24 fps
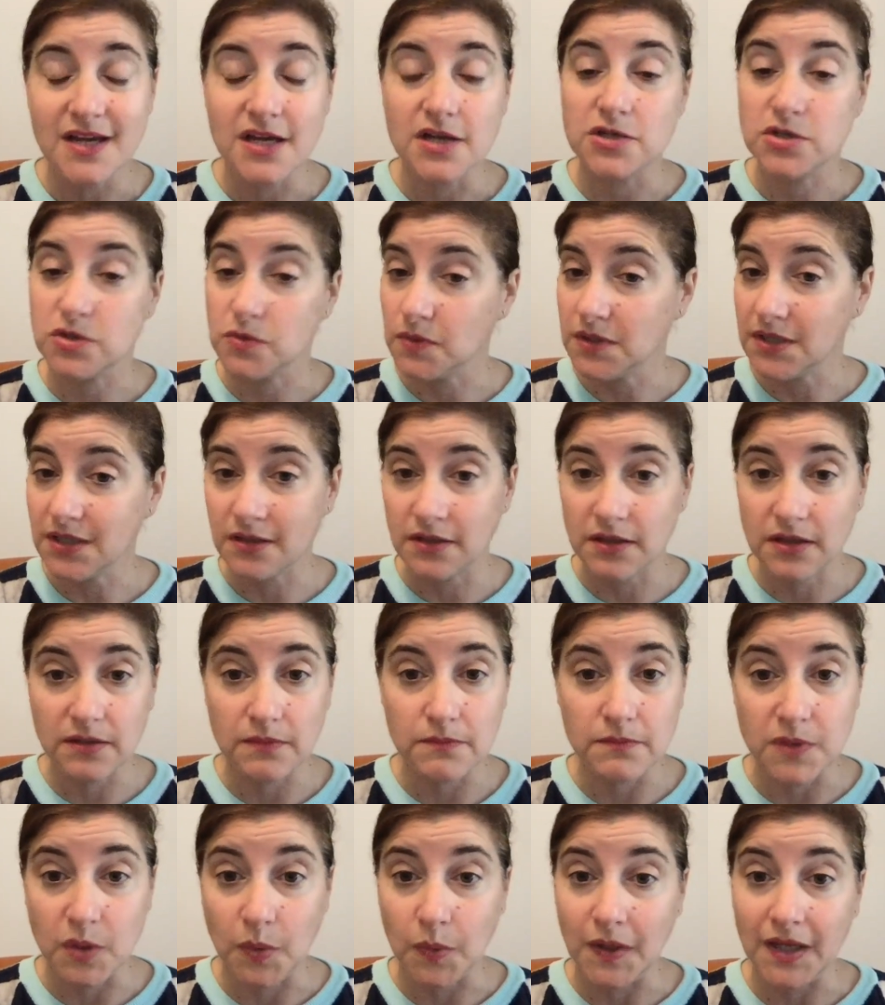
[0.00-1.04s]
Do it in
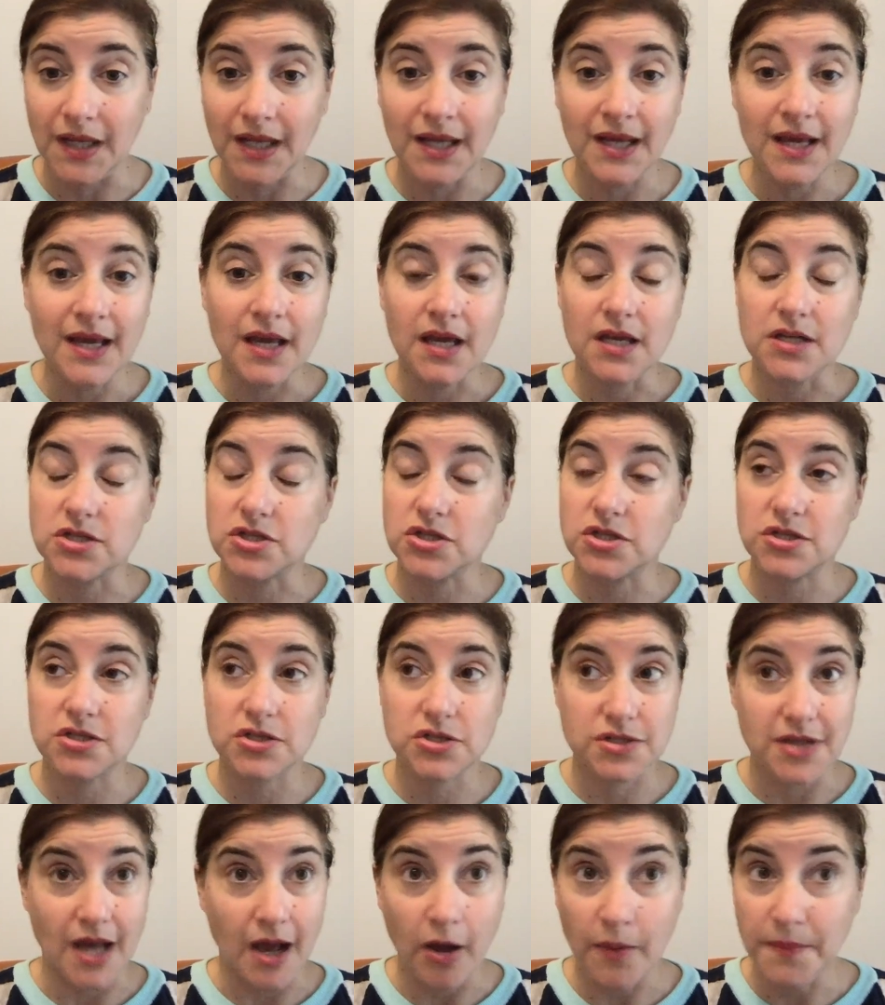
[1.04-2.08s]
community. It
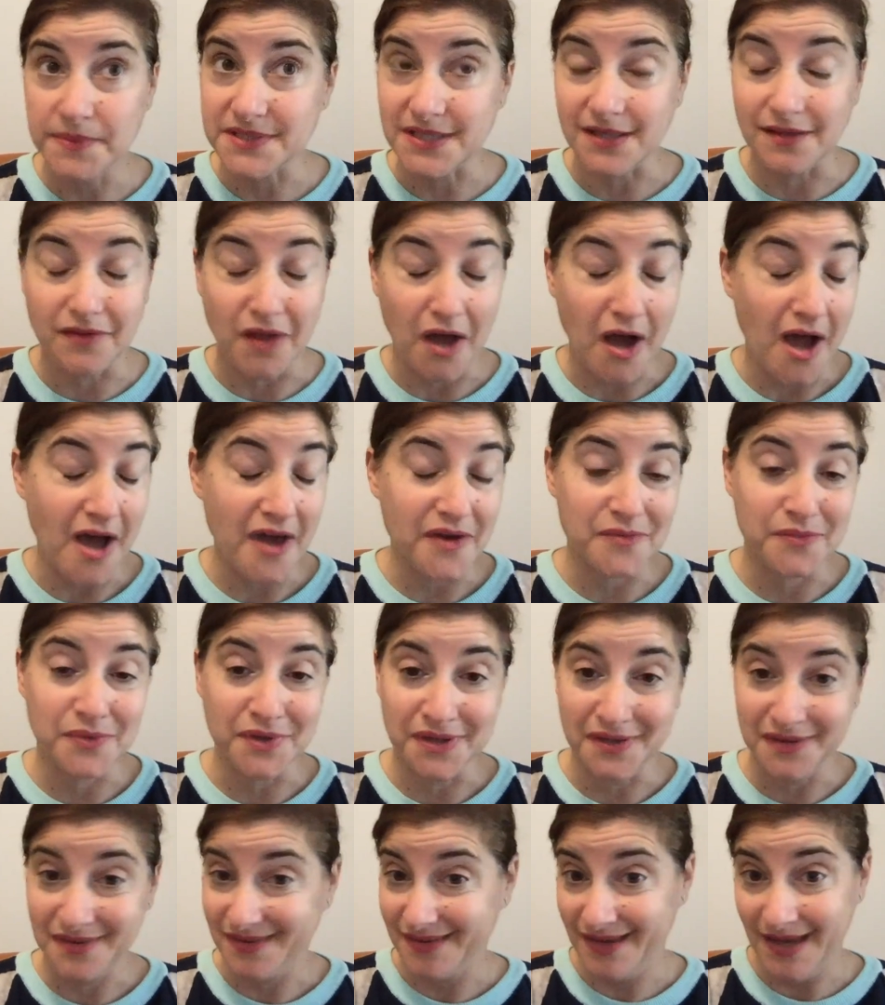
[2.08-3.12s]
helps a lot
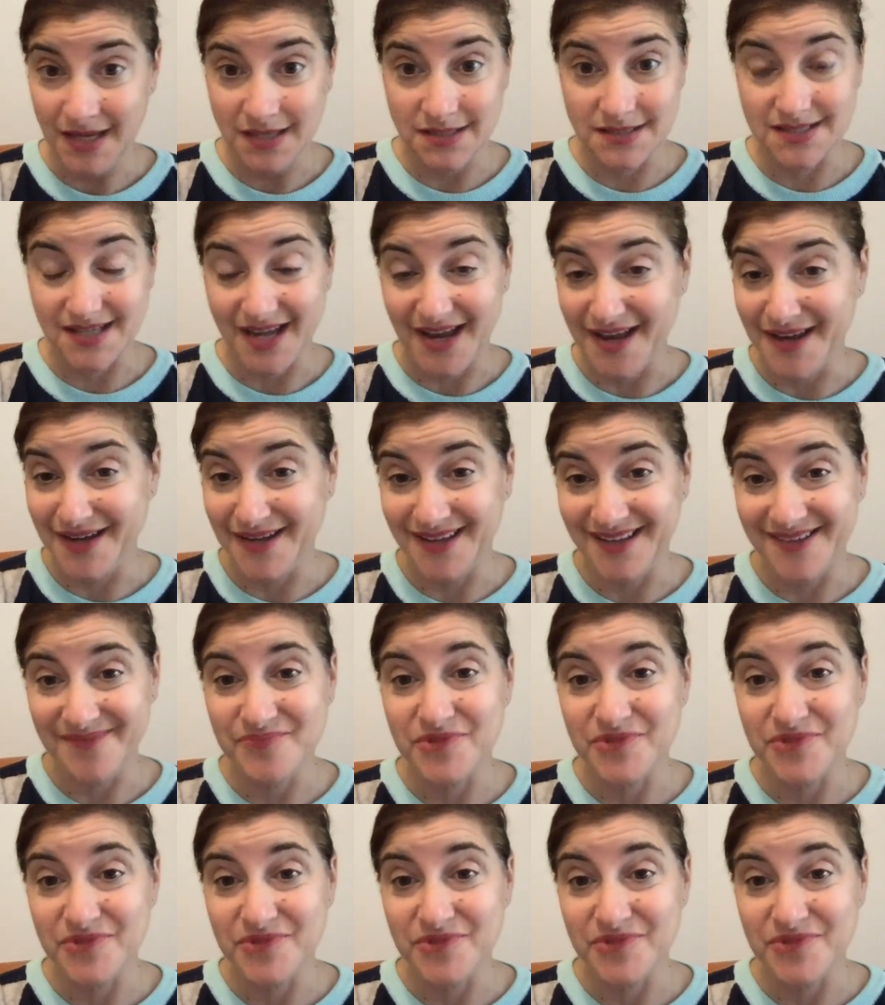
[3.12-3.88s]
with anxiety.